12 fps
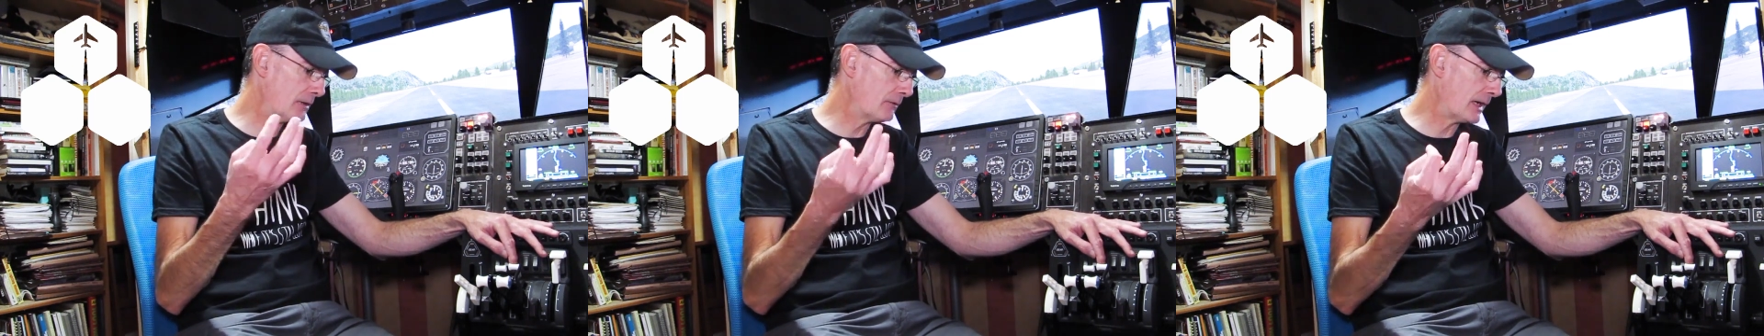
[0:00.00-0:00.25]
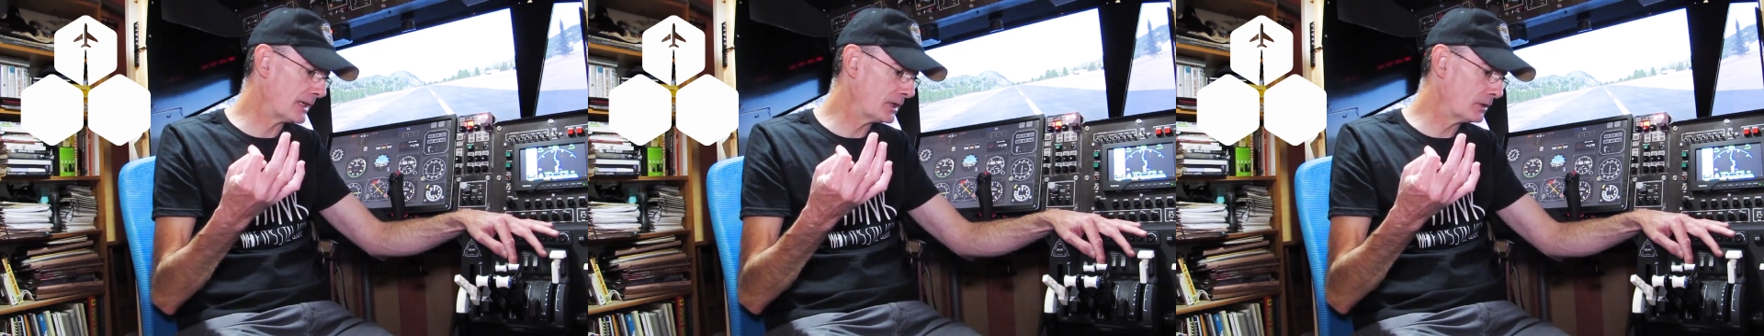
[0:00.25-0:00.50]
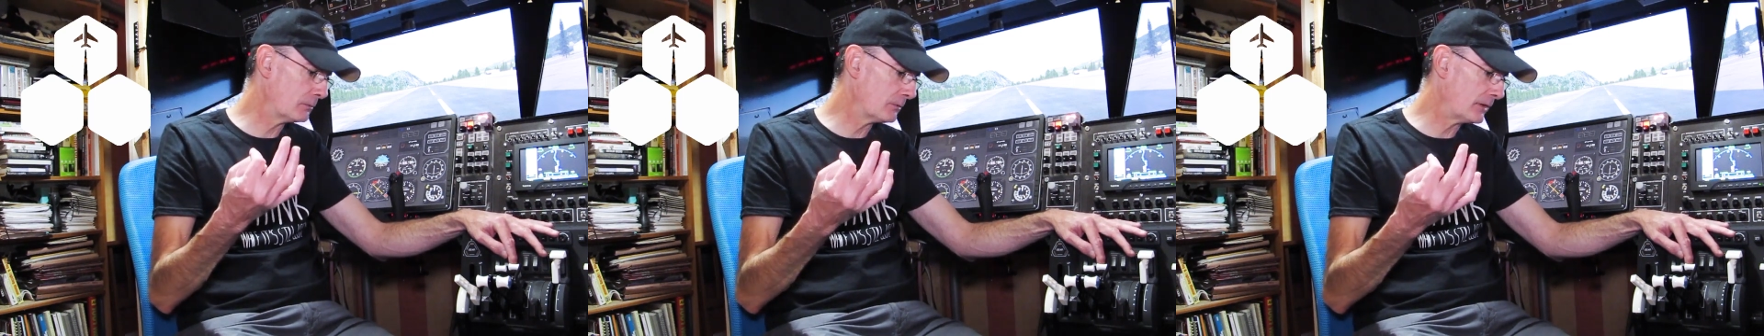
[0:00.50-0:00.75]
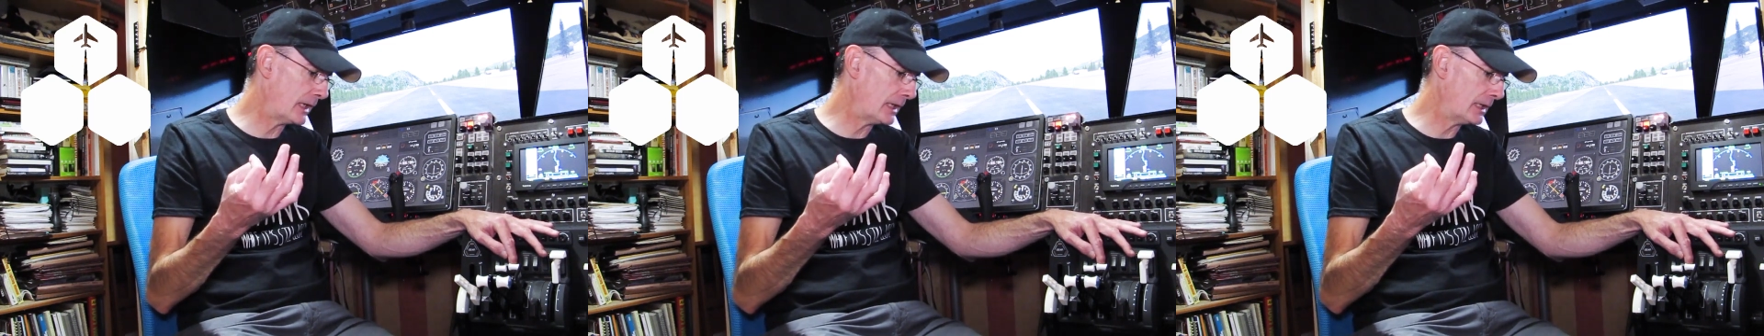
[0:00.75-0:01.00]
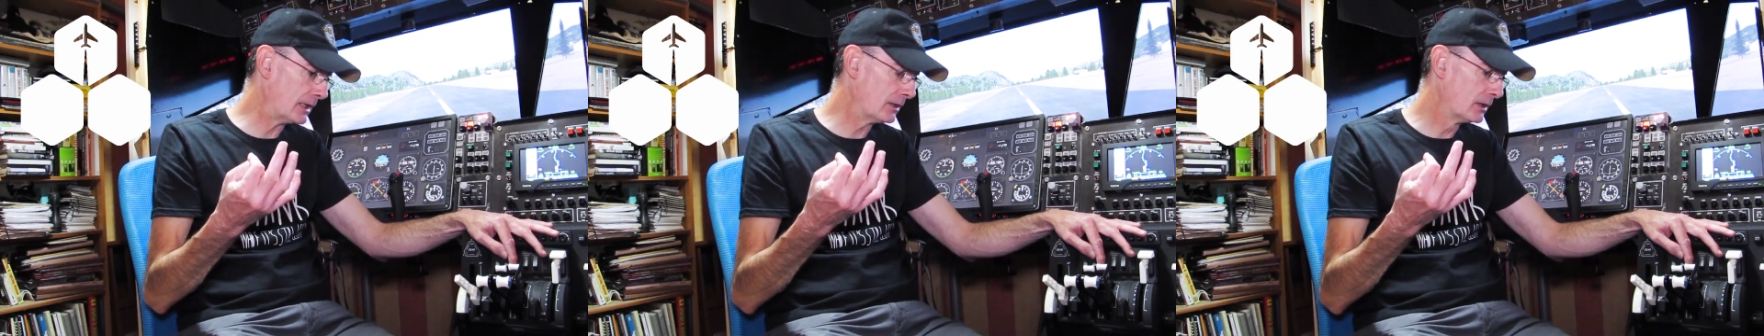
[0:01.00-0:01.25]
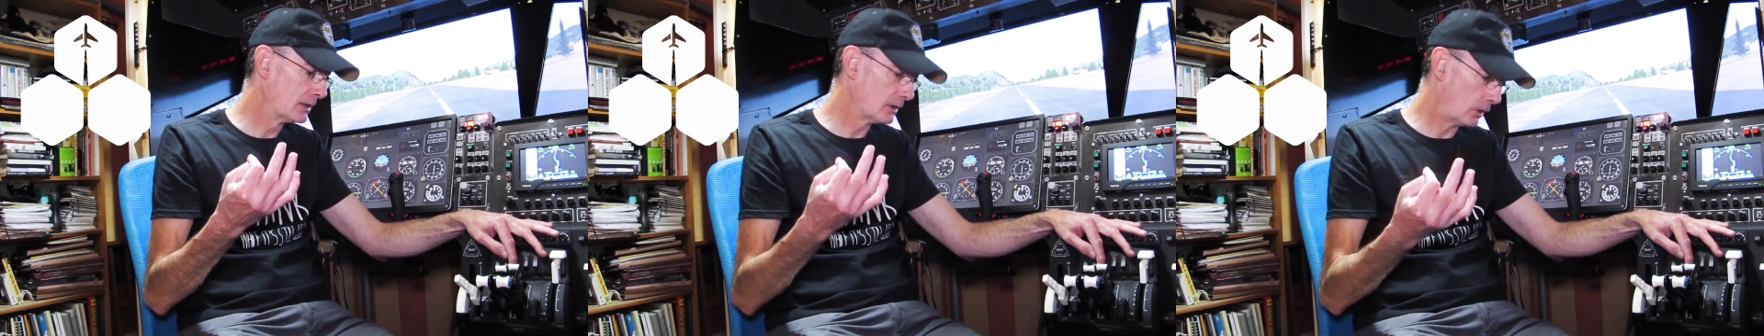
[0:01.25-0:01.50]
Vacuum failure,
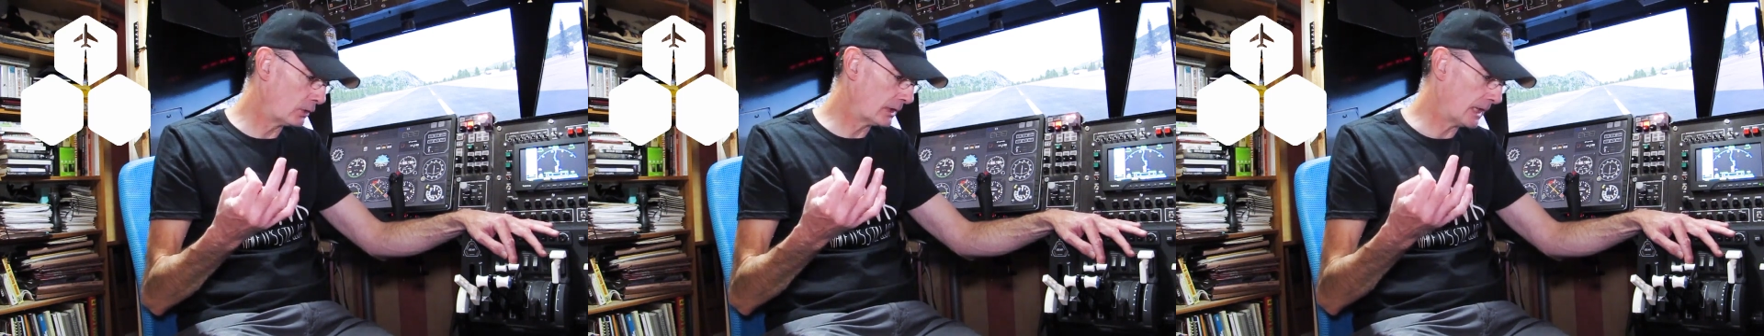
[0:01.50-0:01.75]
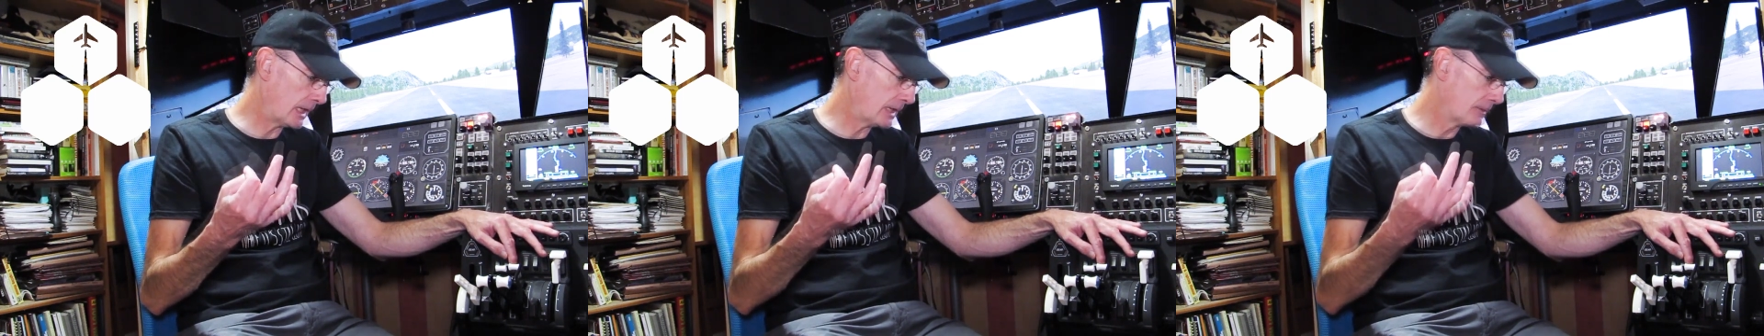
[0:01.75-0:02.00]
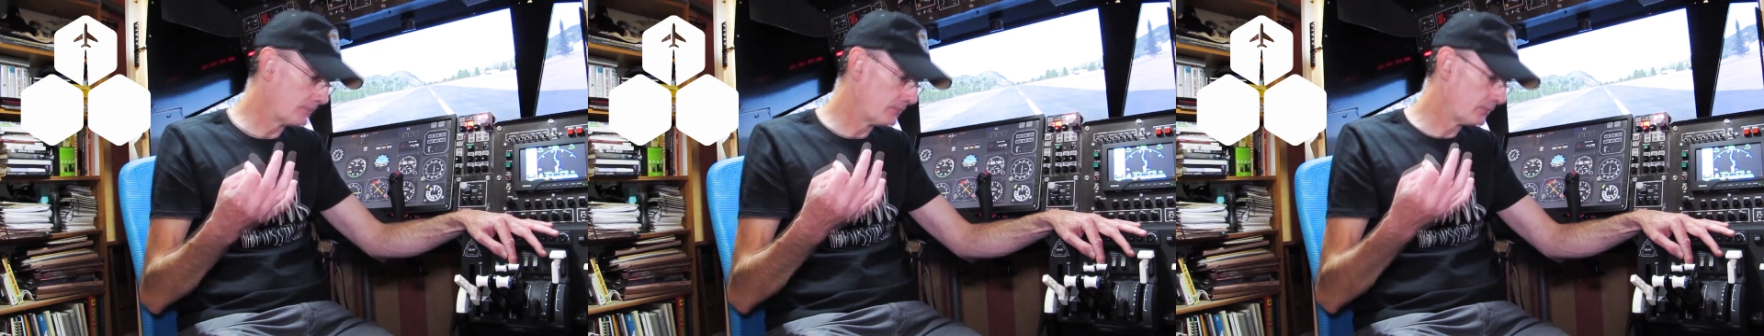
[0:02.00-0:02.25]
okay.